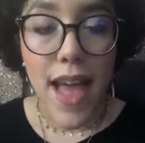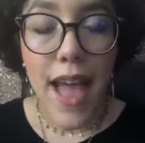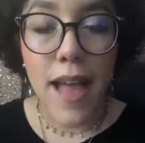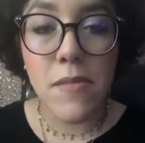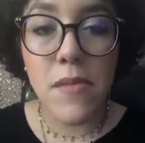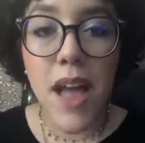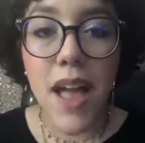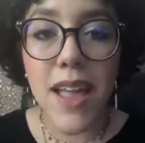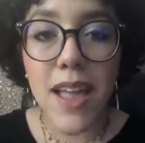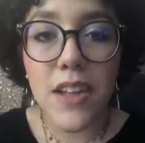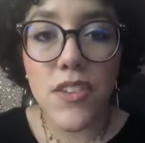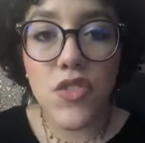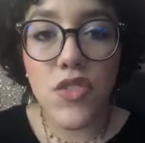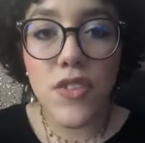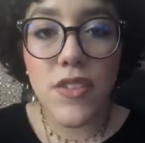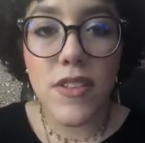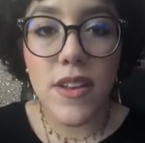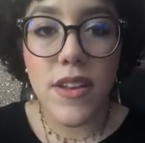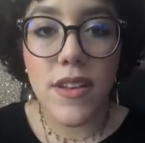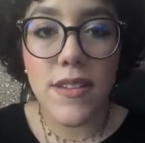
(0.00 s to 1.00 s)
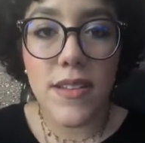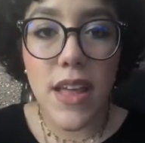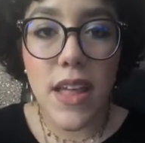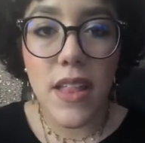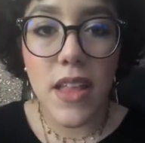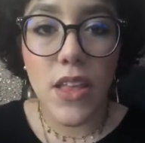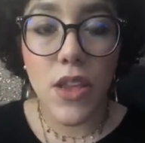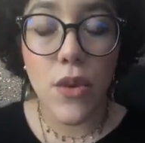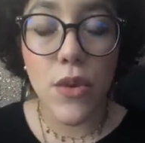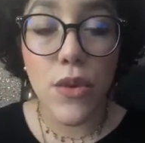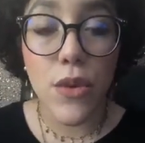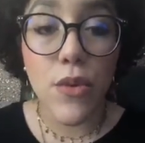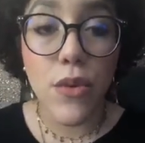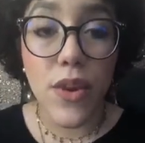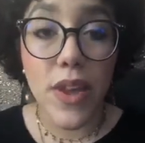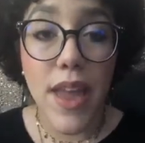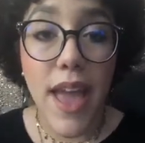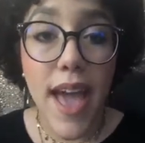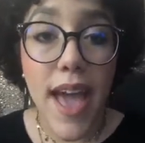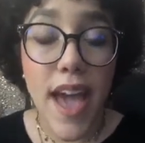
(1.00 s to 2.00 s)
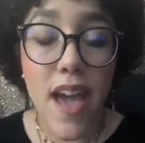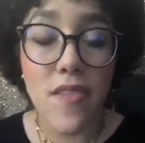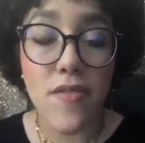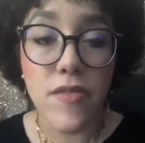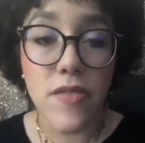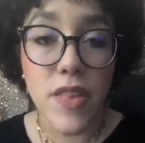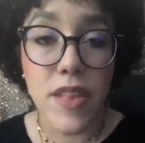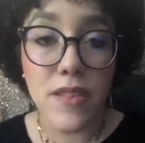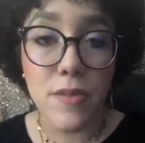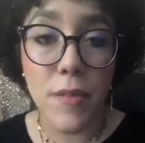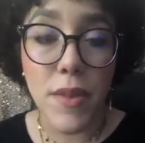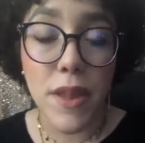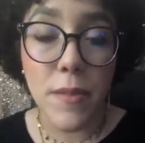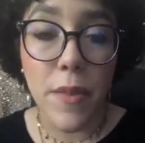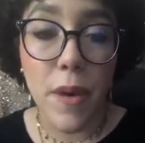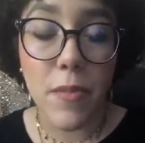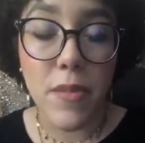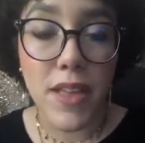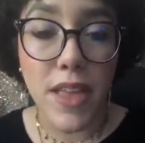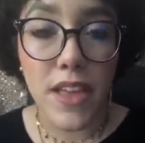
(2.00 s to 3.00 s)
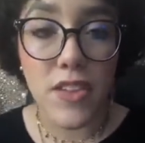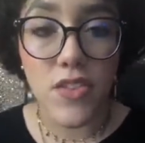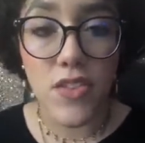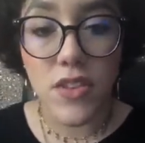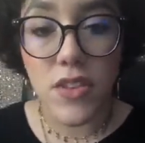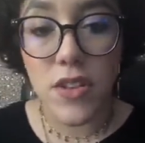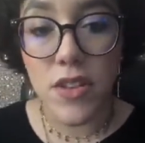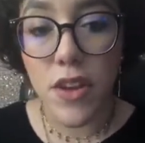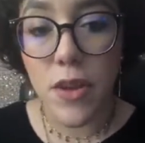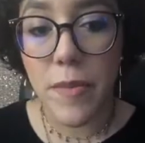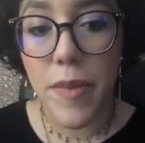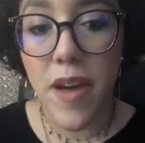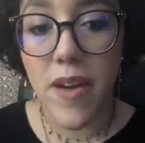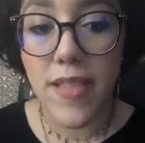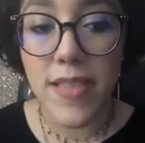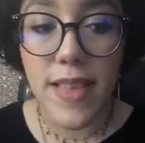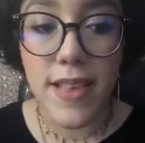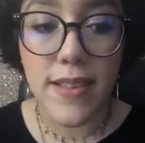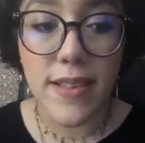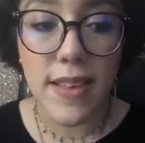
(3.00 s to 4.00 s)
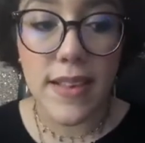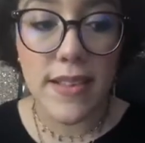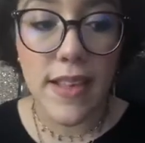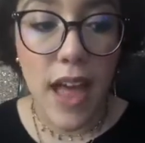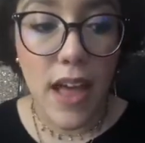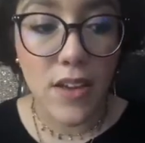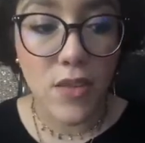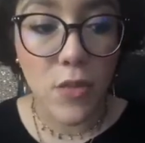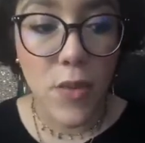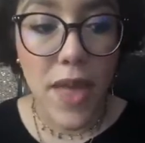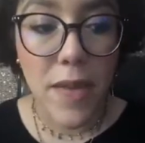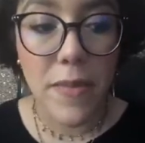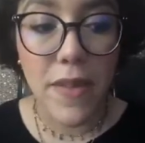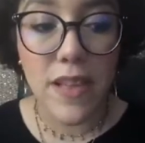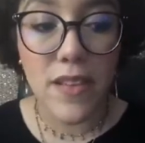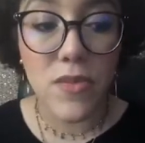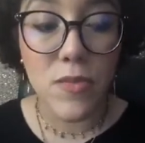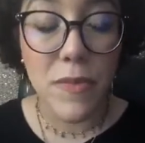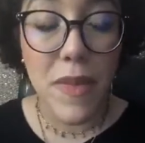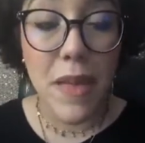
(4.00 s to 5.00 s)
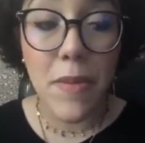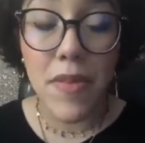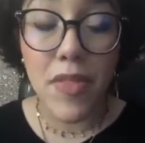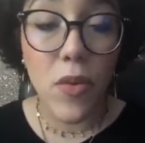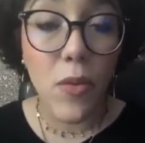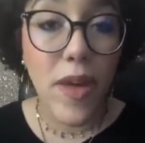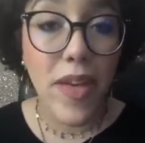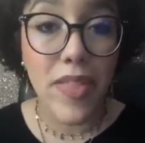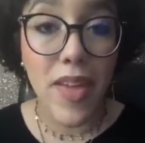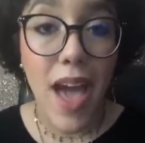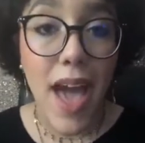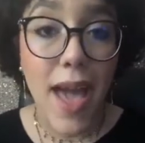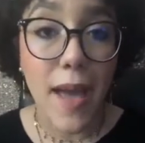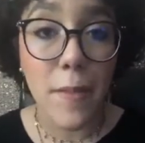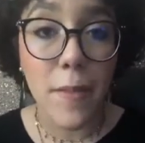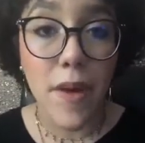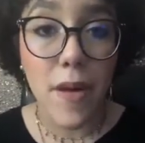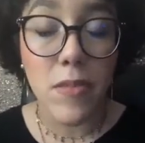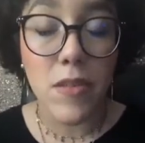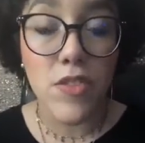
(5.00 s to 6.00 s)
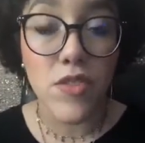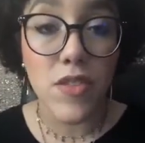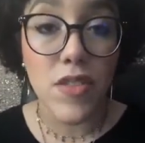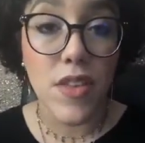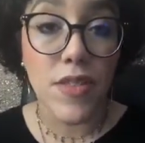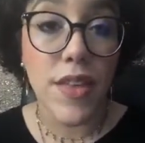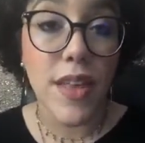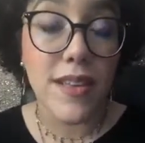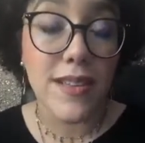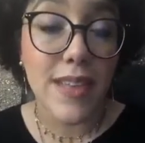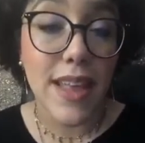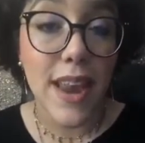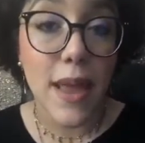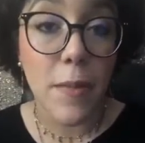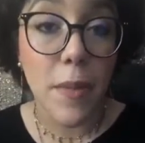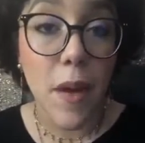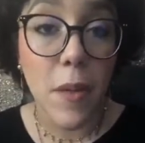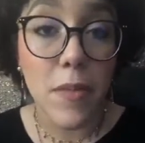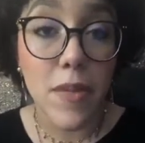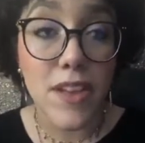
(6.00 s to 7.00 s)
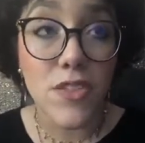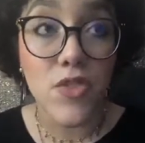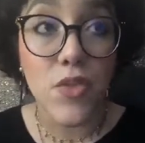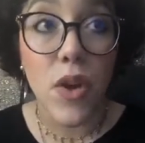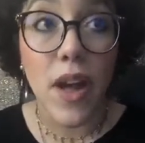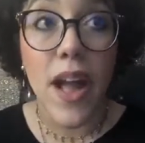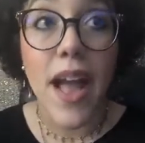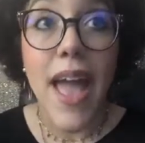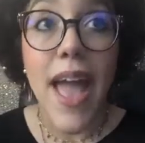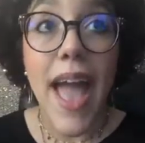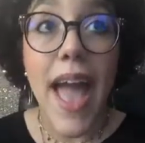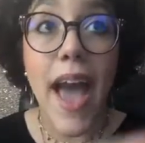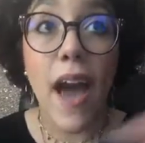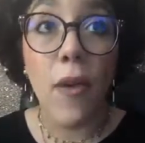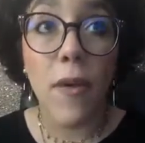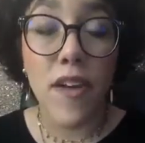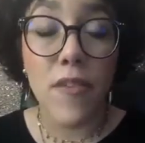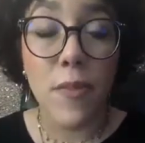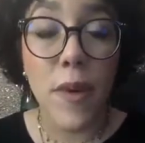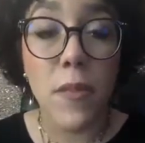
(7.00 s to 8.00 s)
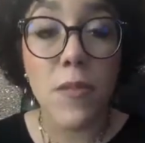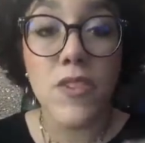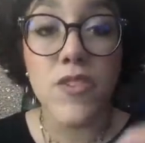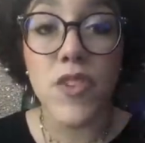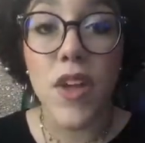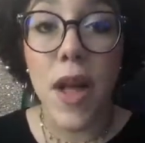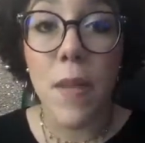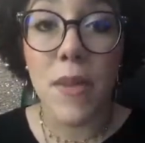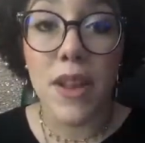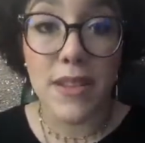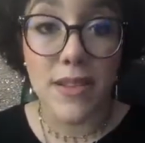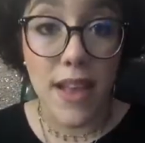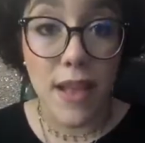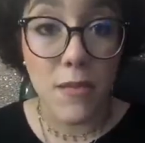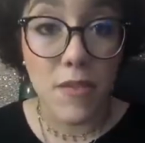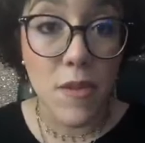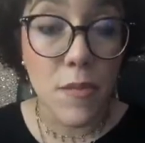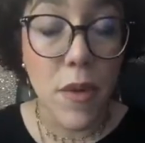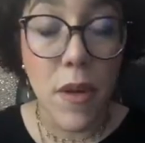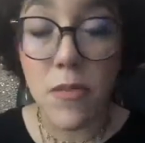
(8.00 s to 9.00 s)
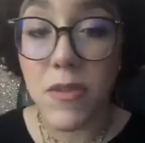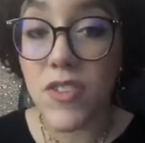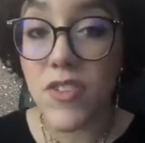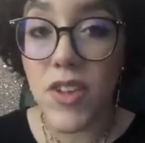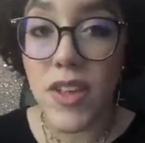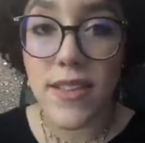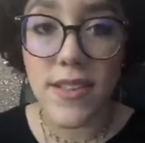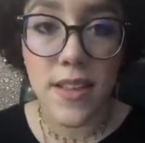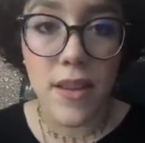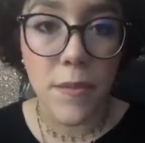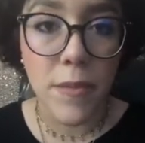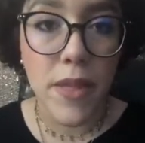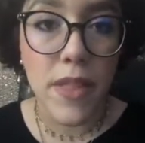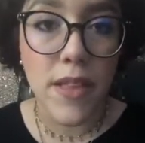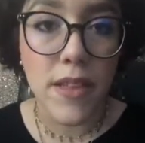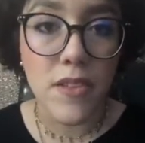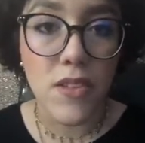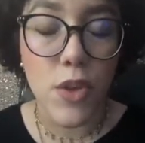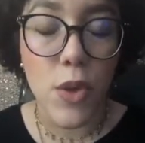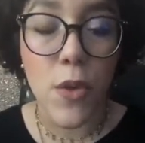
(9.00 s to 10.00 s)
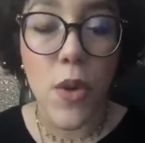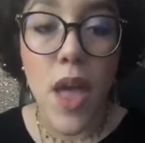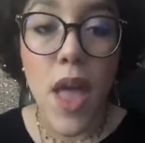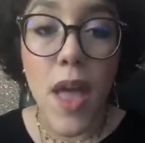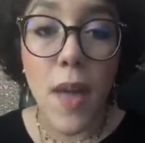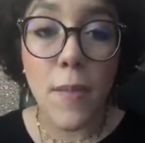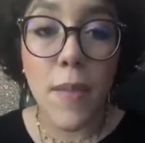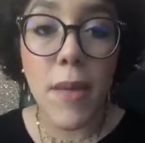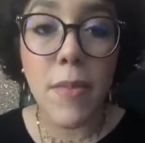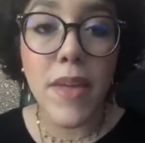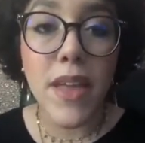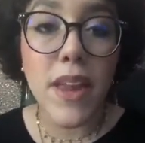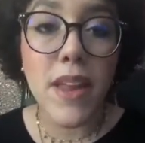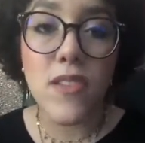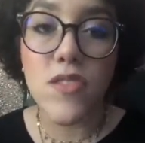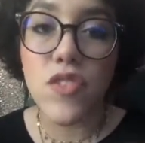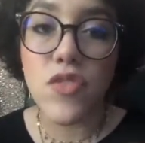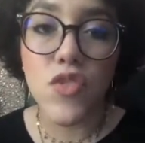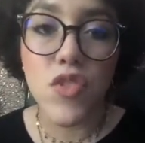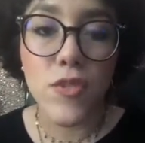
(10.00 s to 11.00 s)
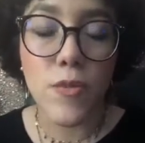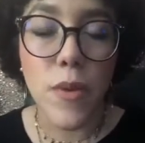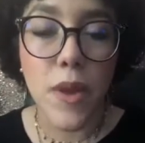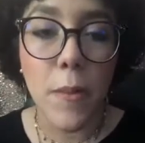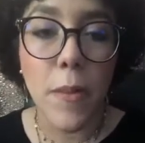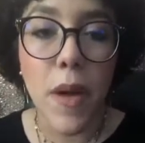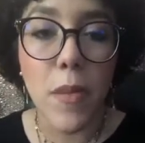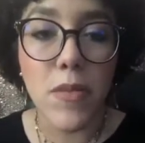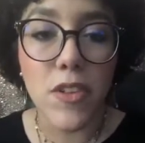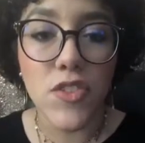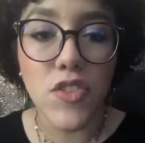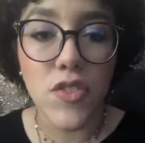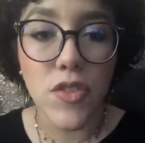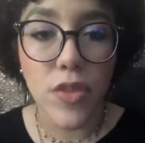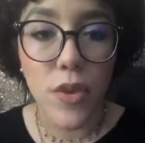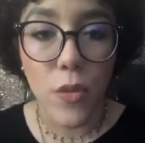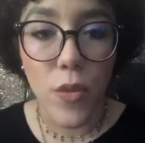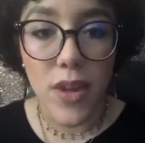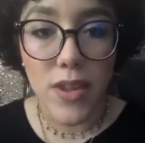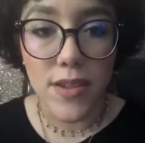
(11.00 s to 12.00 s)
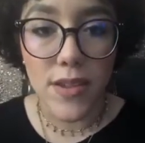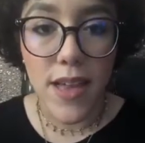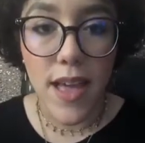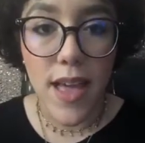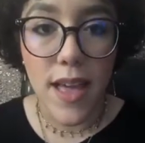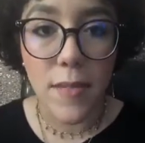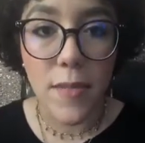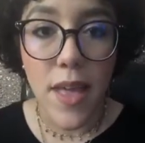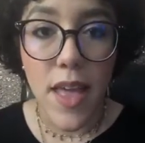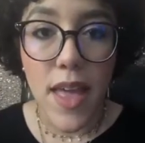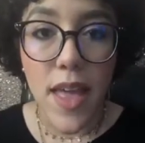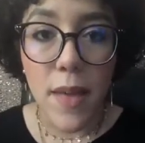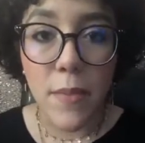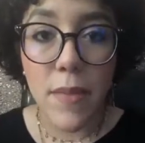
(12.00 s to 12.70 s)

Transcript: I'm not interested in telling you you could have this many publications under your belt in this exact way, because maybe the way that I publish, or the things that I publish, or how I publish, or how many times I publish isn't appealing to you. Maybe it is you just want to publish the one time.